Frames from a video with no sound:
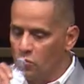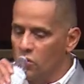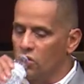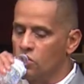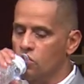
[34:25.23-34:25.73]

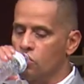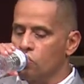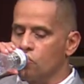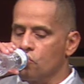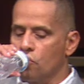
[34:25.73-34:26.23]

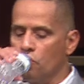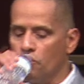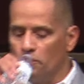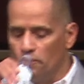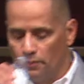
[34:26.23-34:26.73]

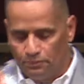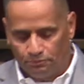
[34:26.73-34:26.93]
(silence)